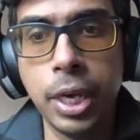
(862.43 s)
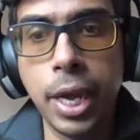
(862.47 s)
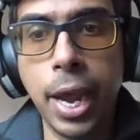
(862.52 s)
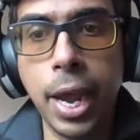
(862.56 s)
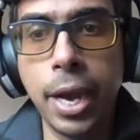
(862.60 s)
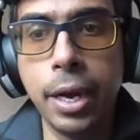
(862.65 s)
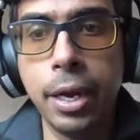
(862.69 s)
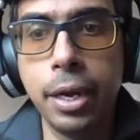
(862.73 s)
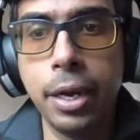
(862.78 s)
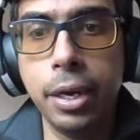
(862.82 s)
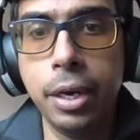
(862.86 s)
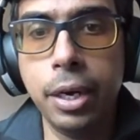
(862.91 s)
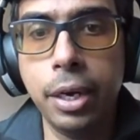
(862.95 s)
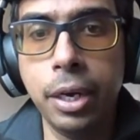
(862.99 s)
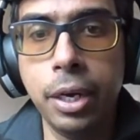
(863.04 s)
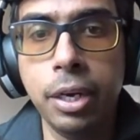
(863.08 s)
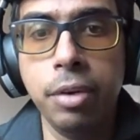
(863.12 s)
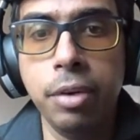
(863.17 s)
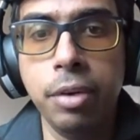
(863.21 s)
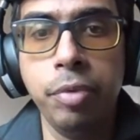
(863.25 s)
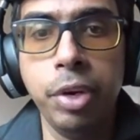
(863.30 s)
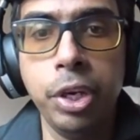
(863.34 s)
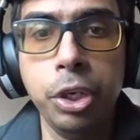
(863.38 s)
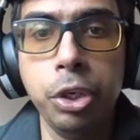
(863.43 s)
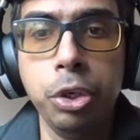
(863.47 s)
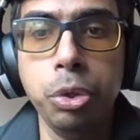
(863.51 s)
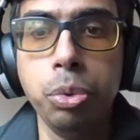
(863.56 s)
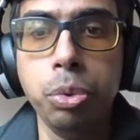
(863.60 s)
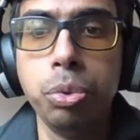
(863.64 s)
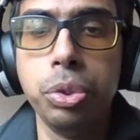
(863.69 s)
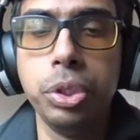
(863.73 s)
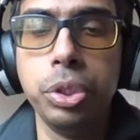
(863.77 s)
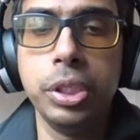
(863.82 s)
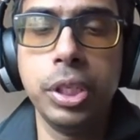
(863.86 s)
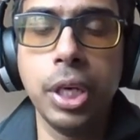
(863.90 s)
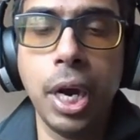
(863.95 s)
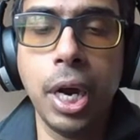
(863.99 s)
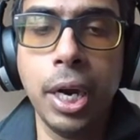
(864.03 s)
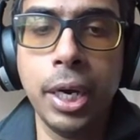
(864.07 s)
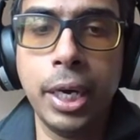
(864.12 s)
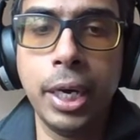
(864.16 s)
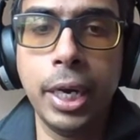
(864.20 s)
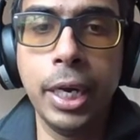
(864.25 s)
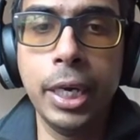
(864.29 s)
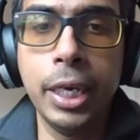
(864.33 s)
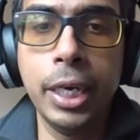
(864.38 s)
And when you
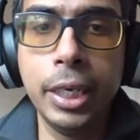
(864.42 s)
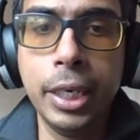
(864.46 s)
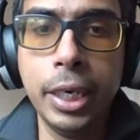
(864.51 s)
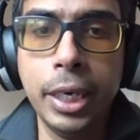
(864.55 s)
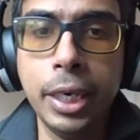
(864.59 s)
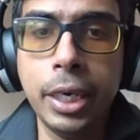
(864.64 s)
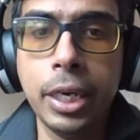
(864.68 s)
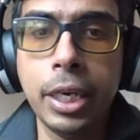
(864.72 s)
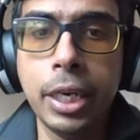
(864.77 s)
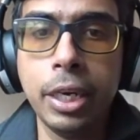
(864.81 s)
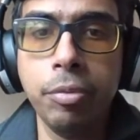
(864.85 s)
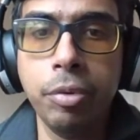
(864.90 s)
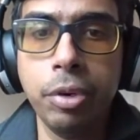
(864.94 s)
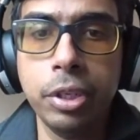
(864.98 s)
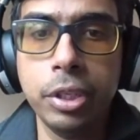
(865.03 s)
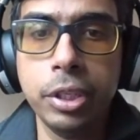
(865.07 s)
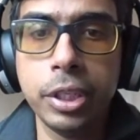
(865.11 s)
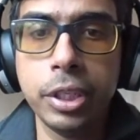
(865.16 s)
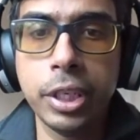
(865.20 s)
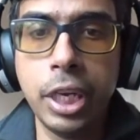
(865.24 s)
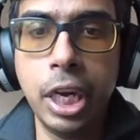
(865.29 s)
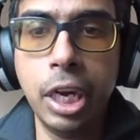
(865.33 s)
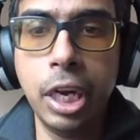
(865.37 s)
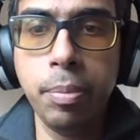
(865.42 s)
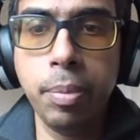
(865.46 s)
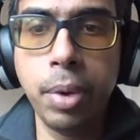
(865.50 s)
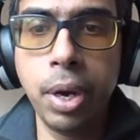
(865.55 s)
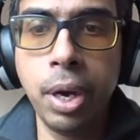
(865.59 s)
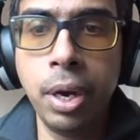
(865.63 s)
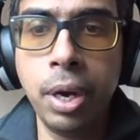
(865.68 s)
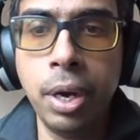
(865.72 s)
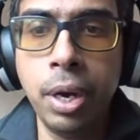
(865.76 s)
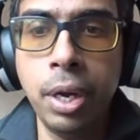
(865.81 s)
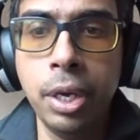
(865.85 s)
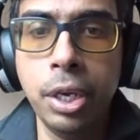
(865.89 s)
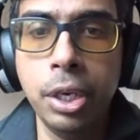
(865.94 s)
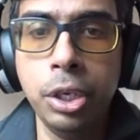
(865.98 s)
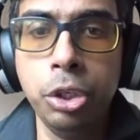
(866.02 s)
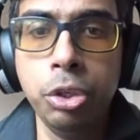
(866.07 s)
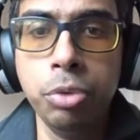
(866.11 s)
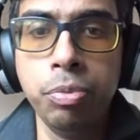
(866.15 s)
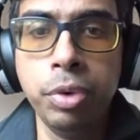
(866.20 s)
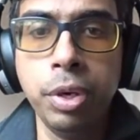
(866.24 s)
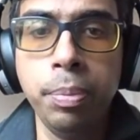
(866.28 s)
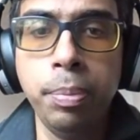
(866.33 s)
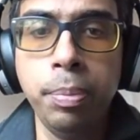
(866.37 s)
start editing a given schema,
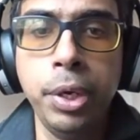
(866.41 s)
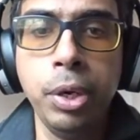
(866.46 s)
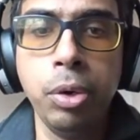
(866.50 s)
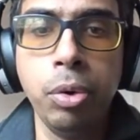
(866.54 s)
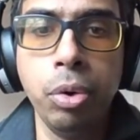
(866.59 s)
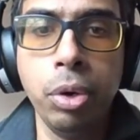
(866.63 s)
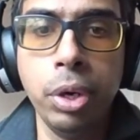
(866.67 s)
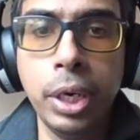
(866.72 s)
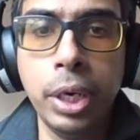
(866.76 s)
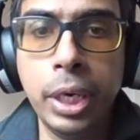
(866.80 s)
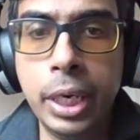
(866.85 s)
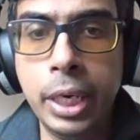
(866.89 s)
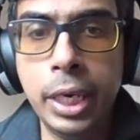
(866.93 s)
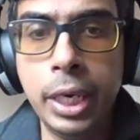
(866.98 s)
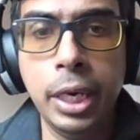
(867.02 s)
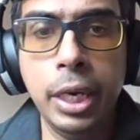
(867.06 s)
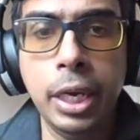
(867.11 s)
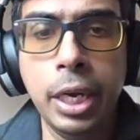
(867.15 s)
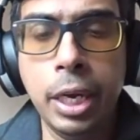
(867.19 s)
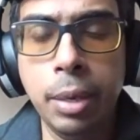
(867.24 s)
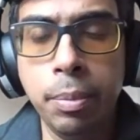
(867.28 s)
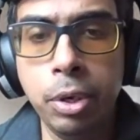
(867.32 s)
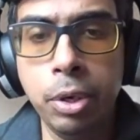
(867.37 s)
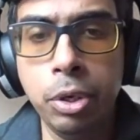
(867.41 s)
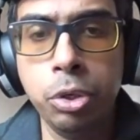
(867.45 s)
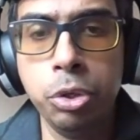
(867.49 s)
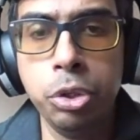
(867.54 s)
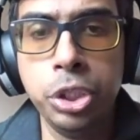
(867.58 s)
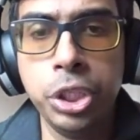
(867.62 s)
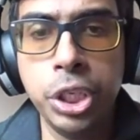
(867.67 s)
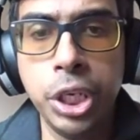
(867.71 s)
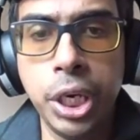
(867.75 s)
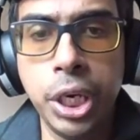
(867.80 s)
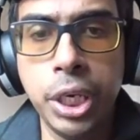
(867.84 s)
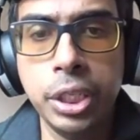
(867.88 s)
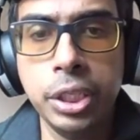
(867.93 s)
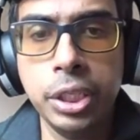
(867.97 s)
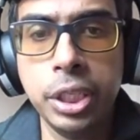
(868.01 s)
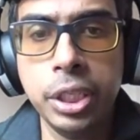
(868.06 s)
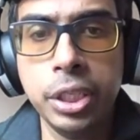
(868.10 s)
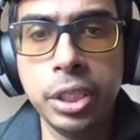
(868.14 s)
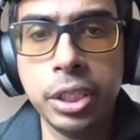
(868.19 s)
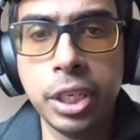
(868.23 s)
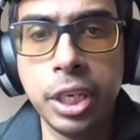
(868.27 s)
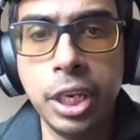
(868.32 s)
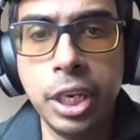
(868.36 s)
you will be only able to change the
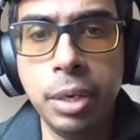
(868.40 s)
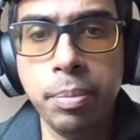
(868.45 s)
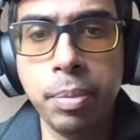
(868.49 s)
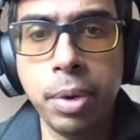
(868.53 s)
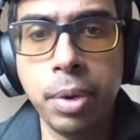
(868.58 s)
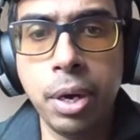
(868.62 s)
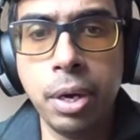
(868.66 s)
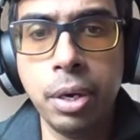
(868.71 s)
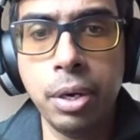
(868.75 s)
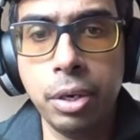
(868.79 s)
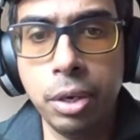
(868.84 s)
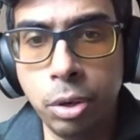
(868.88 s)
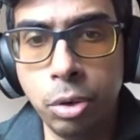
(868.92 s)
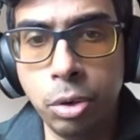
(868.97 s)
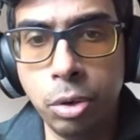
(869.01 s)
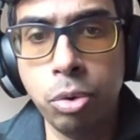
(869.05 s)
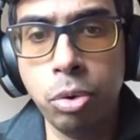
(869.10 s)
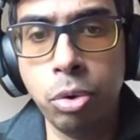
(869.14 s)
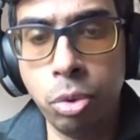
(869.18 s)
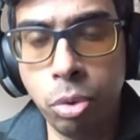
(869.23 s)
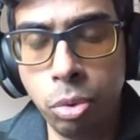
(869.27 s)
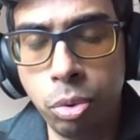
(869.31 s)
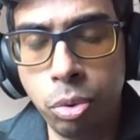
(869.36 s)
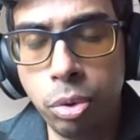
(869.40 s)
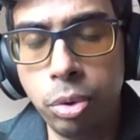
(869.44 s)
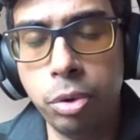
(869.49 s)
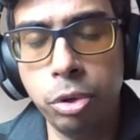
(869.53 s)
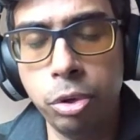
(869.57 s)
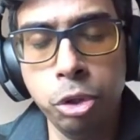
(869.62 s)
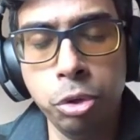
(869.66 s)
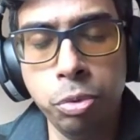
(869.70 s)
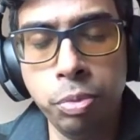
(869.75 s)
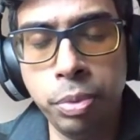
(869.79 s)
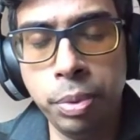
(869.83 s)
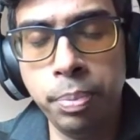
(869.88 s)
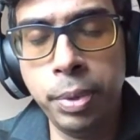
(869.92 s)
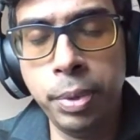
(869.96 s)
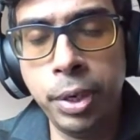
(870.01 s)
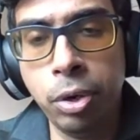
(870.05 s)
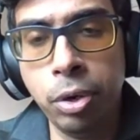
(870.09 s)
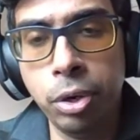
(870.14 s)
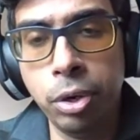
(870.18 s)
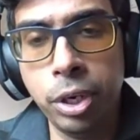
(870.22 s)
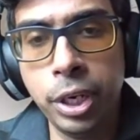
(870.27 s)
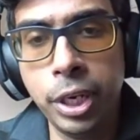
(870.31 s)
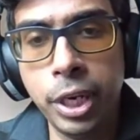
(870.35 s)
schema, or you will be
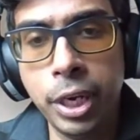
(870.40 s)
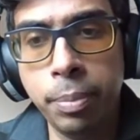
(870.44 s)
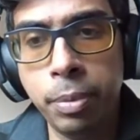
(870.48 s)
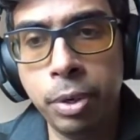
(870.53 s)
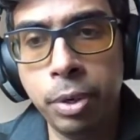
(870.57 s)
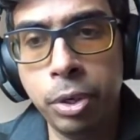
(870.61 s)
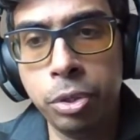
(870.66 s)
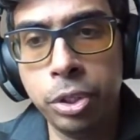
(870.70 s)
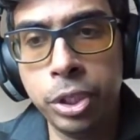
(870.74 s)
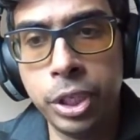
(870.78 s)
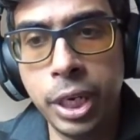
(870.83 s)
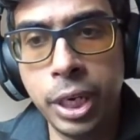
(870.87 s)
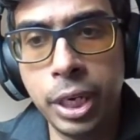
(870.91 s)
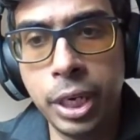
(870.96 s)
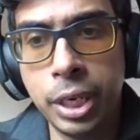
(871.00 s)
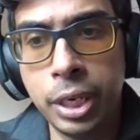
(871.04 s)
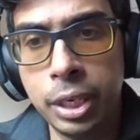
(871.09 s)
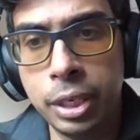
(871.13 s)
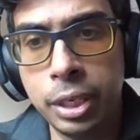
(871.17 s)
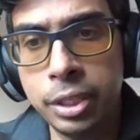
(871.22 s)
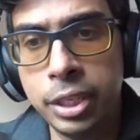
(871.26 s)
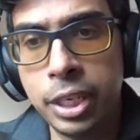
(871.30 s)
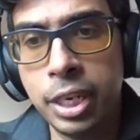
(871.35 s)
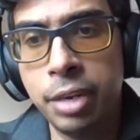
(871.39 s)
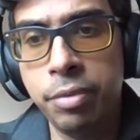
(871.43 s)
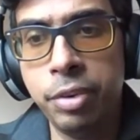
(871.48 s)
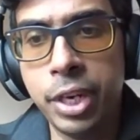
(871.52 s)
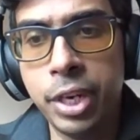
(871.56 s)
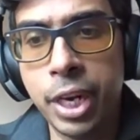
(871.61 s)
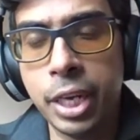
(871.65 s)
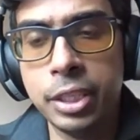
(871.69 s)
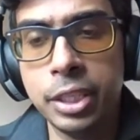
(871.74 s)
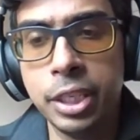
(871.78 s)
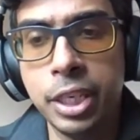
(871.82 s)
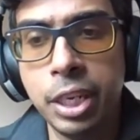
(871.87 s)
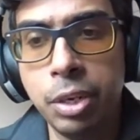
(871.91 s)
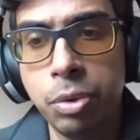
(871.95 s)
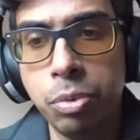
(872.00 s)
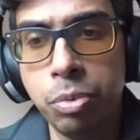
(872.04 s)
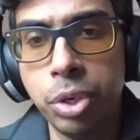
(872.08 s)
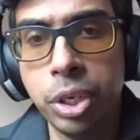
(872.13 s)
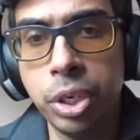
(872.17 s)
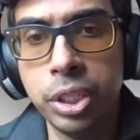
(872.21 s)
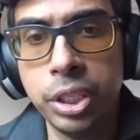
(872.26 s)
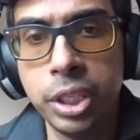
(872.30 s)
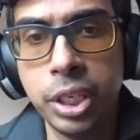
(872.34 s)
only able to save it as a new
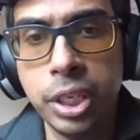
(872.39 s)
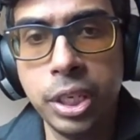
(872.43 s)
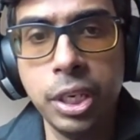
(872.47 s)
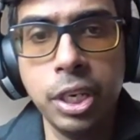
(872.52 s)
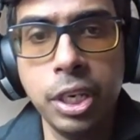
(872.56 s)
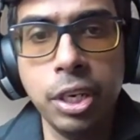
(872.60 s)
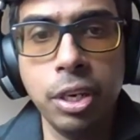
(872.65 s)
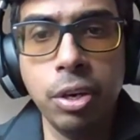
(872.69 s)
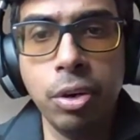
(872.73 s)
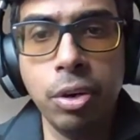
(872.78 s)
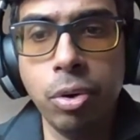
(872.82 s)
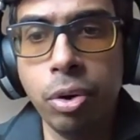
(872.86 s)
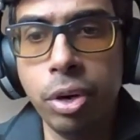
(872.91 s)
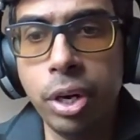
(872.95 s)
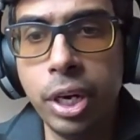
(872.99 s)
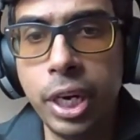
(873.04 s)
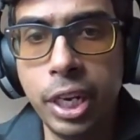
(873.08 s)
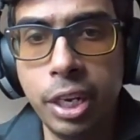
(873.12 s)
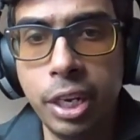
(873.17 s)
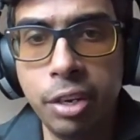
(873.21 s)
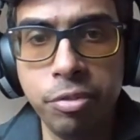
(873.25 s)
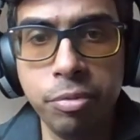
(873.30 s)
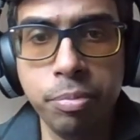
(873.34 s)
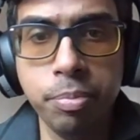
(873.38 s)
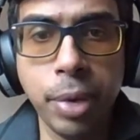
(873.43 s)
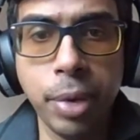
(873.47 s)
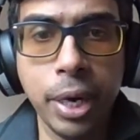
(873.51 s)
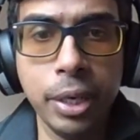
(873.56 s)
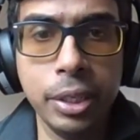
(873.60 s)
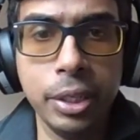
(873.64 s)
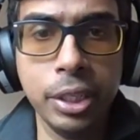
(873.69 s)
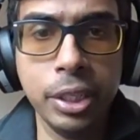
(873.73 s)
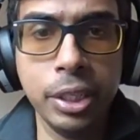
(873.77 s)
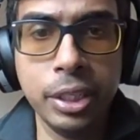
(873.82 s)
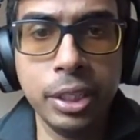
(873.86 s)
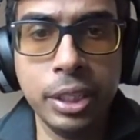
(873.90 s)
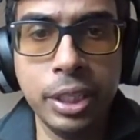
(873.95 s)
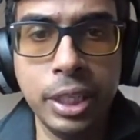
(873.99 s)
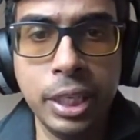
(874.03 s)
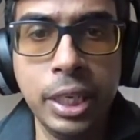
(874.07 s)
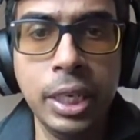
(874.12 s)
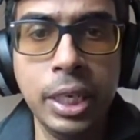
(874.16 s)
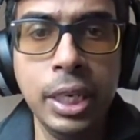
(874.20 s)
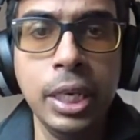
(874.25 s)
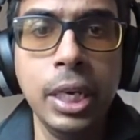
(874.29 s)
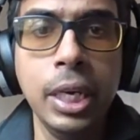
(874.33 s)
version only if matches the